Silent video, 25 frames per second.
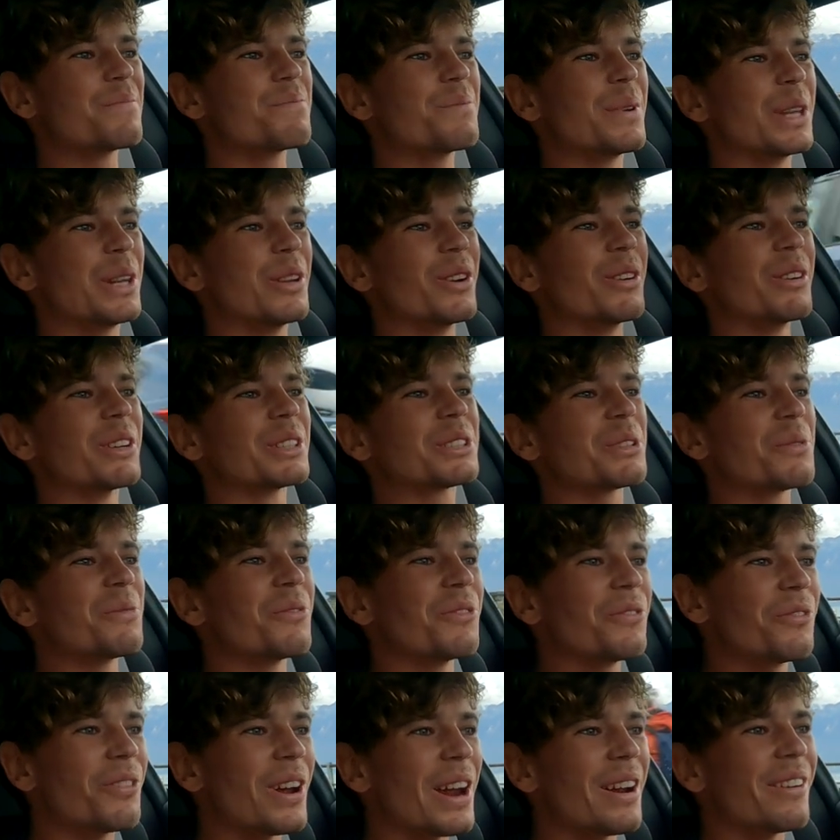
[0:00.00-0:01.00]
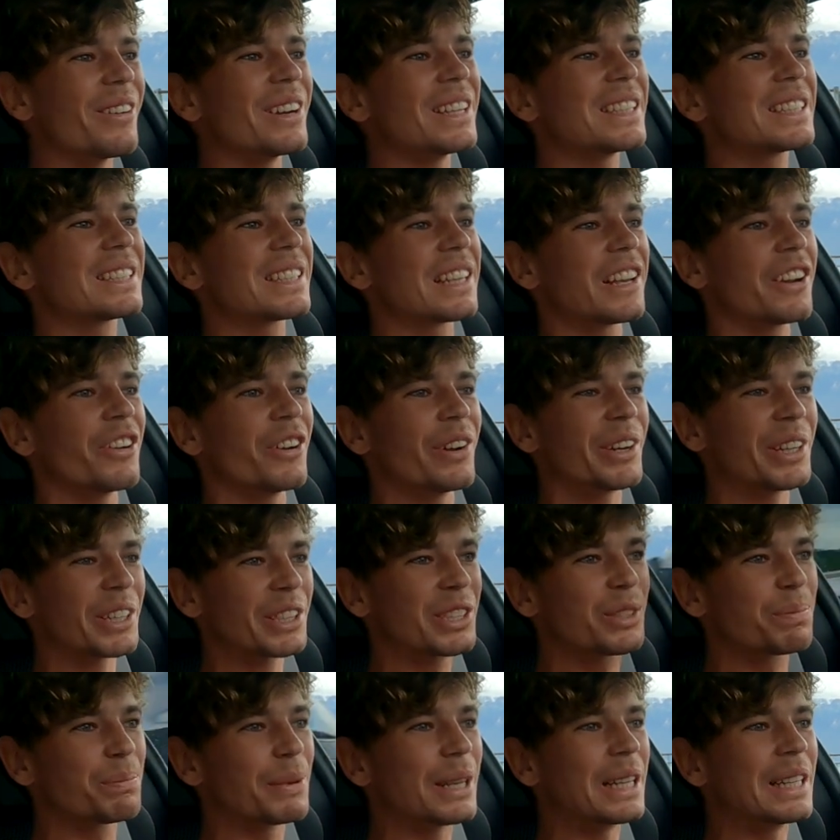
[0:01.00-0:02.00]
be doing some very
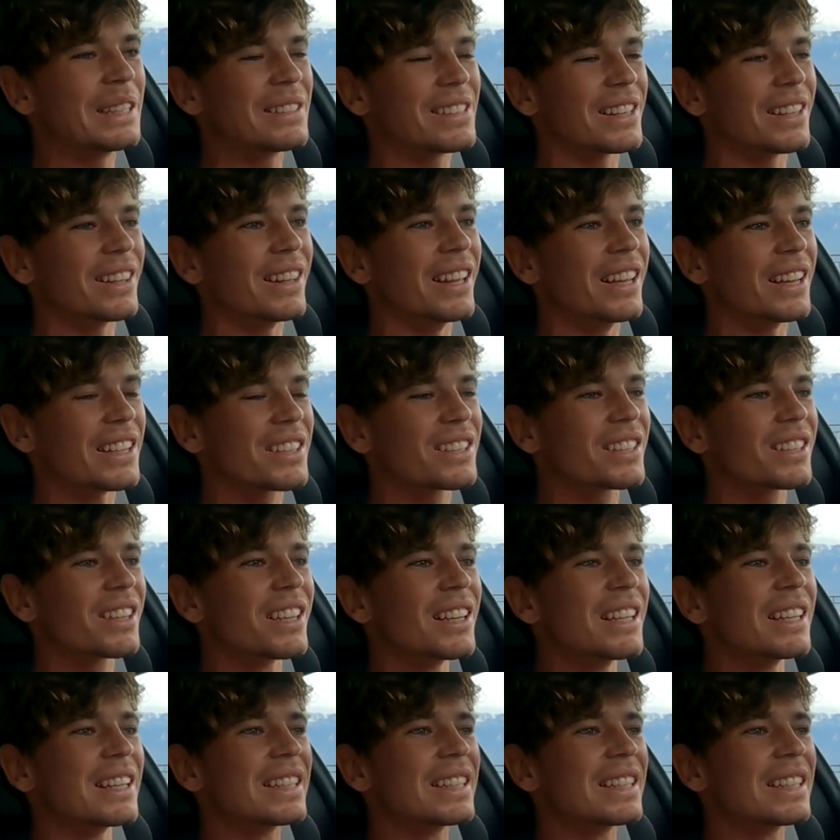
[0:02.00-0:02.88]
serious speeds in this.